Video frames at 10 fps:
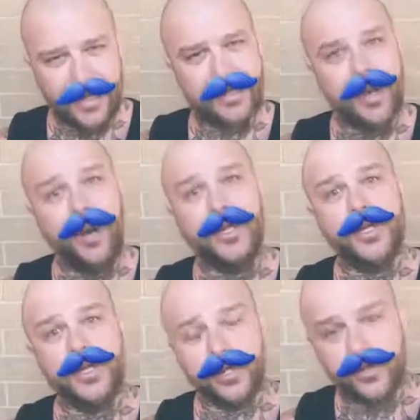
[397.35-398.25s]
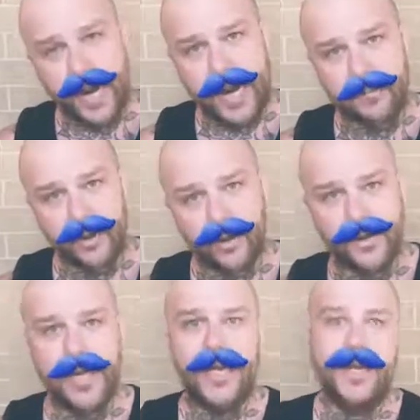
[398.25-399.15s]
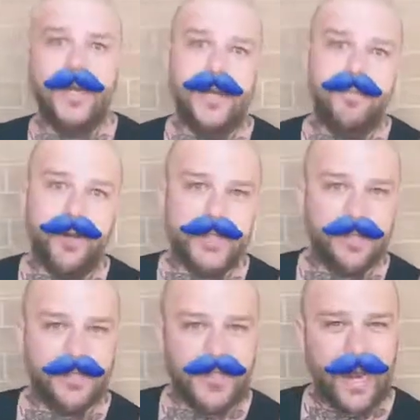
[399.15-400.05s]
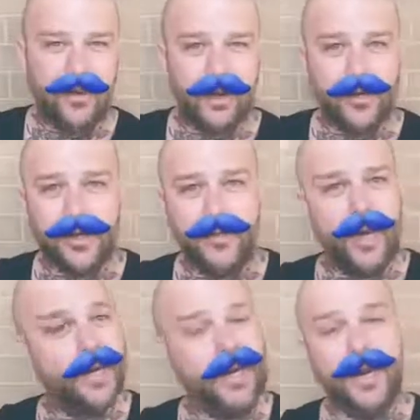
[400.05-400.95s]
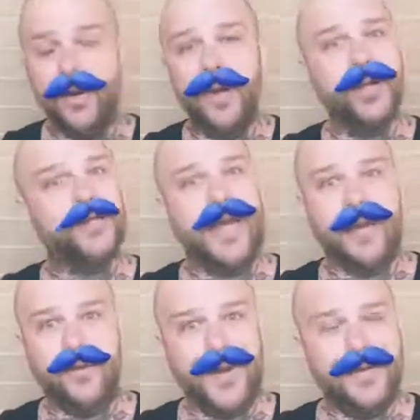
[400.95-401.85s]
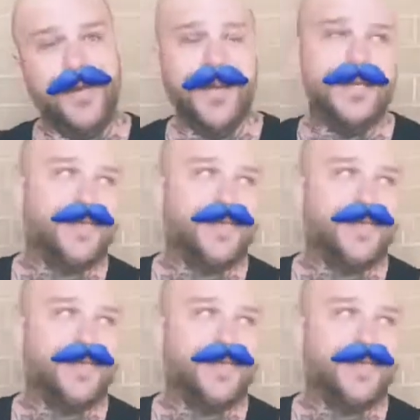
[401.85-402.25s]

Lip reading: Get the omelet scrambled, and they put some sour cream on it. And I know what you're saying, right?